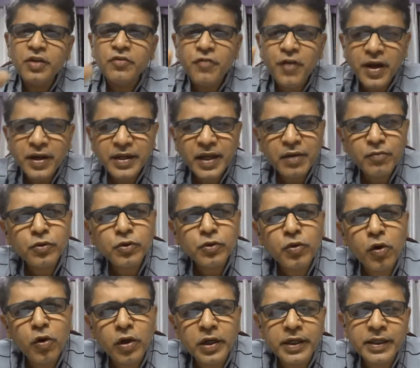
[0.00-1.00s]
In fact, I
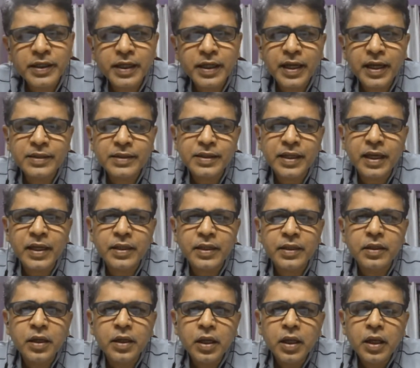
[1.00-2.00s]
would call it as
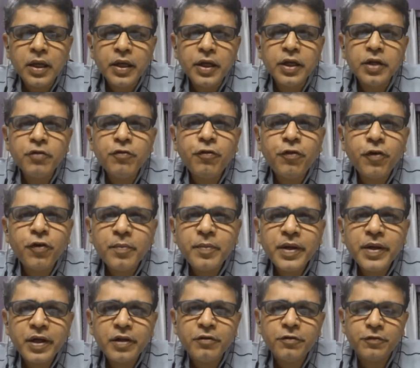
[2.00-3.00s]
an
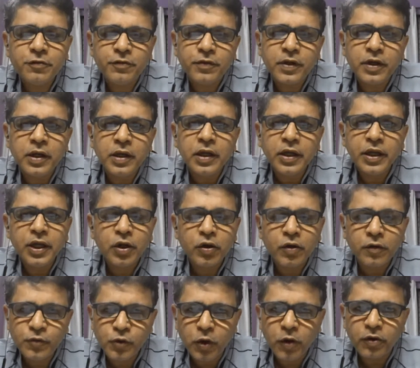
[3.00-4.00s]
informative
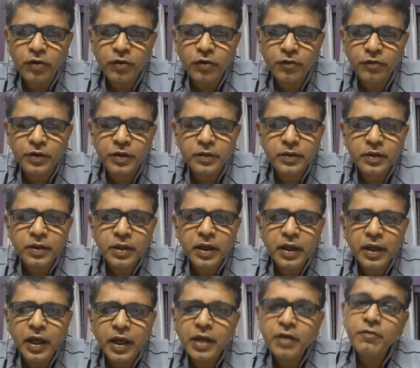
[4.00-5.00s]
learning of geography.
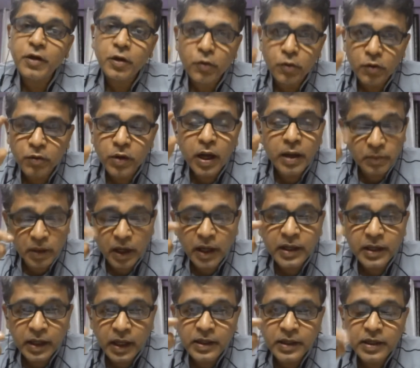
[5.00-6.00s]
Anyway,
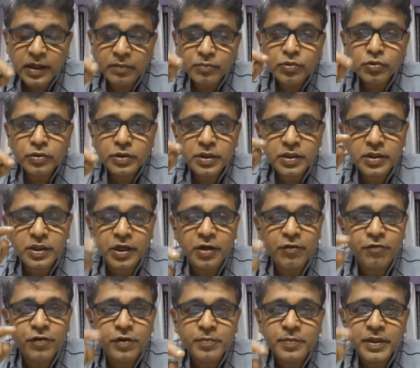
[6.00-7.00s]
I'll come to this
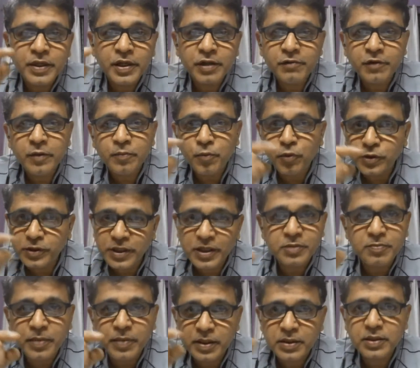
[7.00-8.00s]
informative and
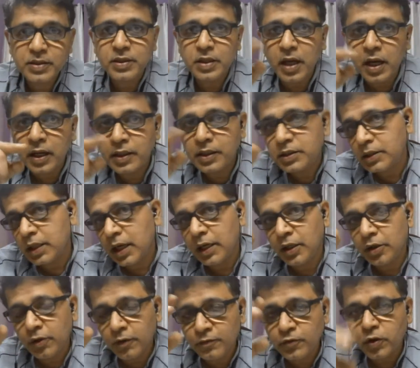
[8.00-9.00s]
process-based
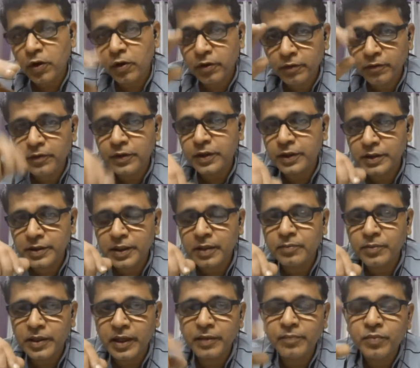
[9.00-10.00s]
understanding of geography in
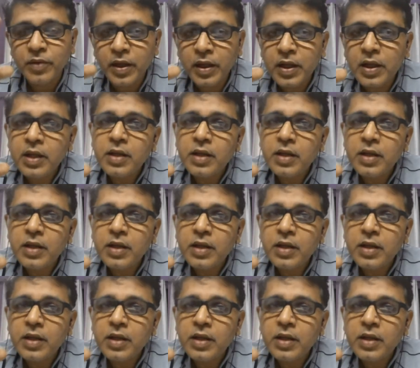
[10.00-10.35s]
some time.